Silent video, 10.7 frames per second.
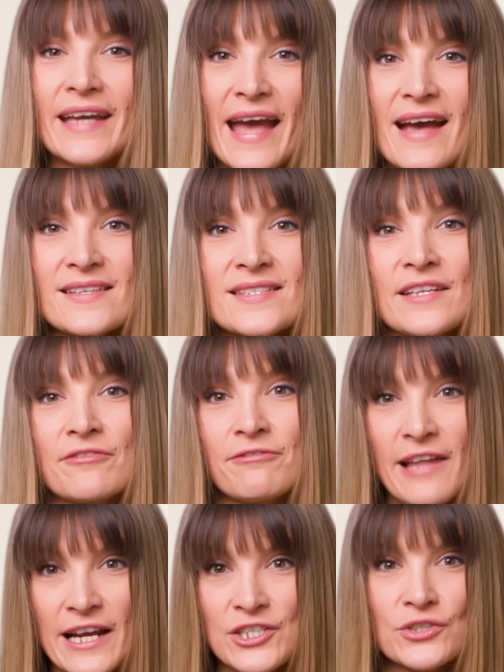gas and
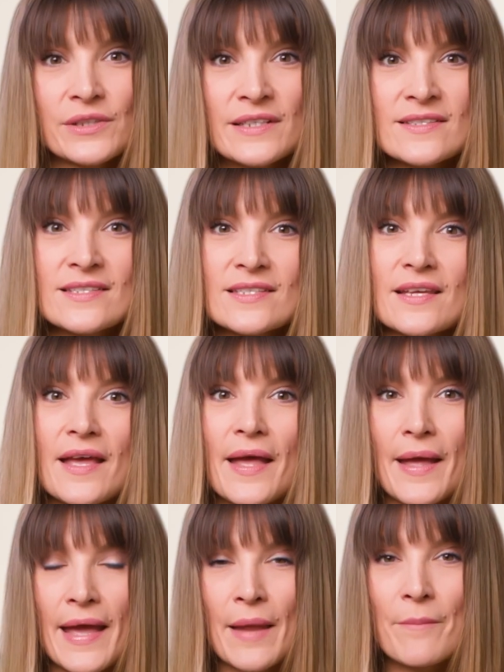flatulence,
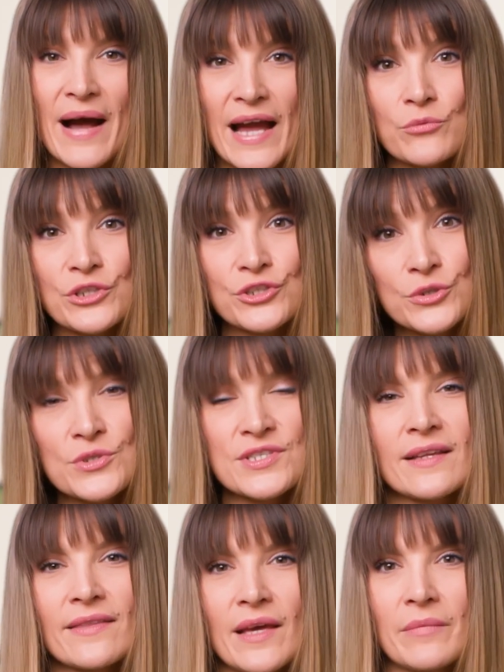and by
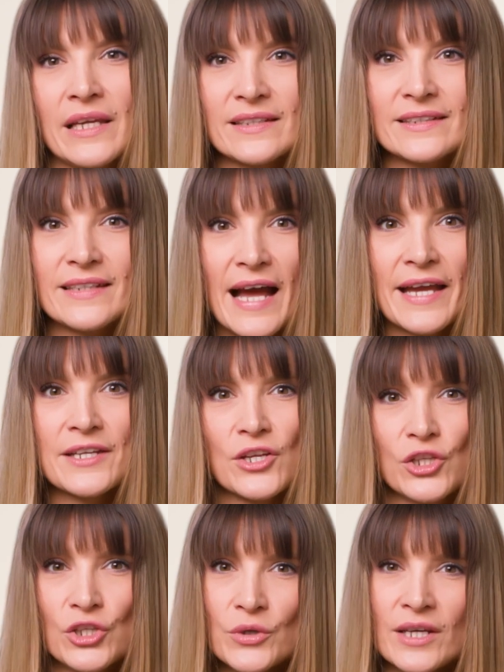reducing them in the diet,
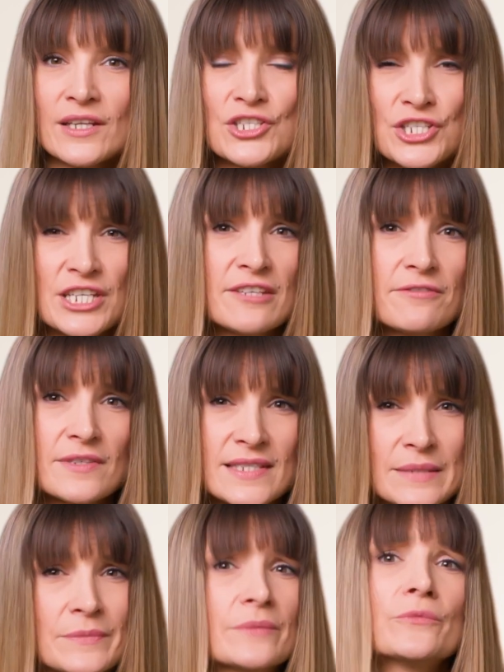you can achieve
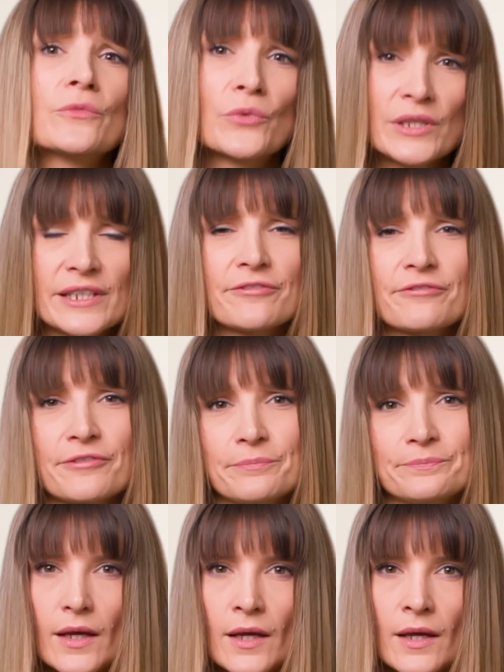symptom relief.
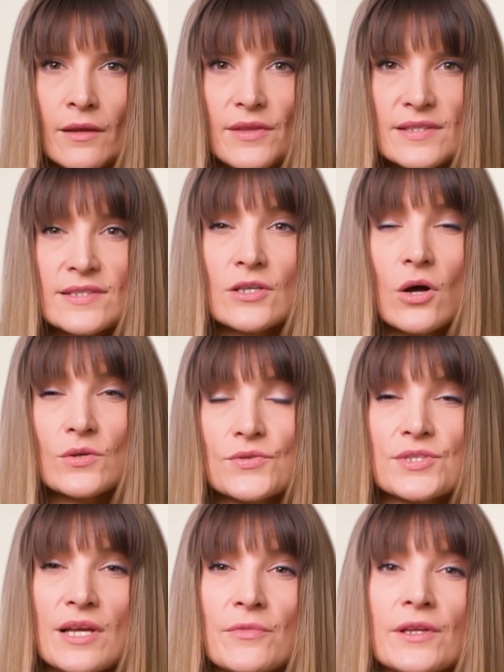This is also
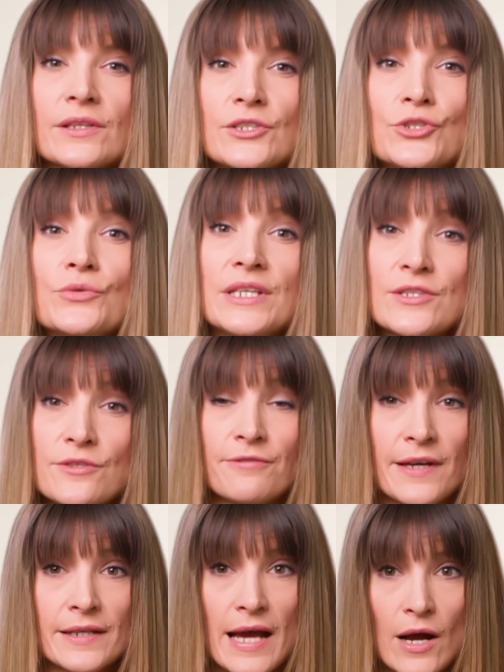something that you need to
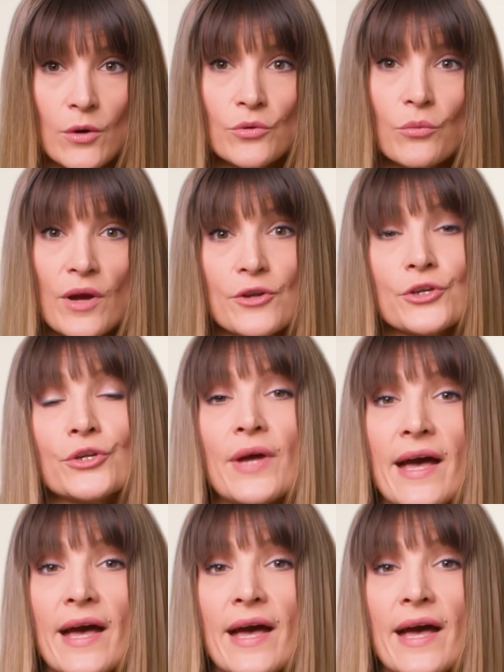find out whether you